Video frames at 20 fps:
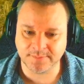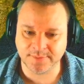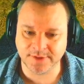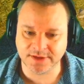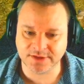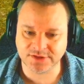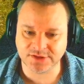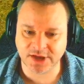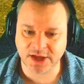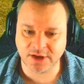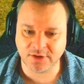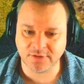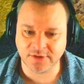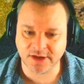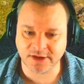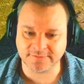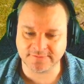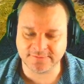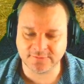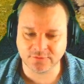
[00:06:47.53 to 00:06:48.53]
but no,
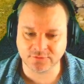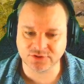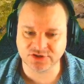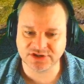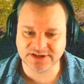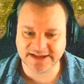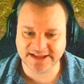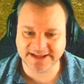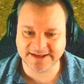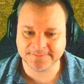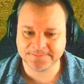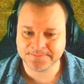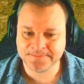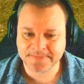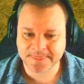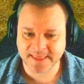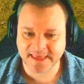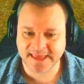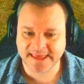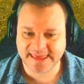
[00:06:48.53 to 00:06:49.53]
unfortunately,
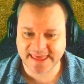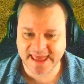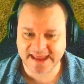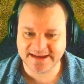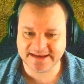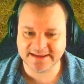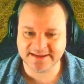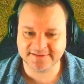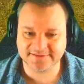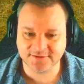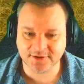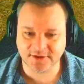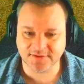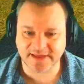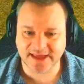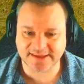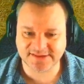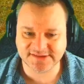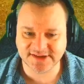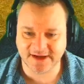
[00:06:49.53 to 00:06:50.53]
again, he's got
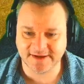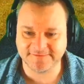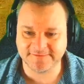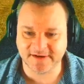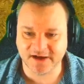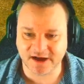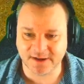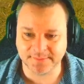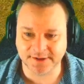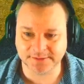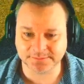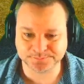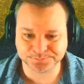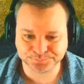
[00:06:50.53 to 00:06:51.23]
that tough armor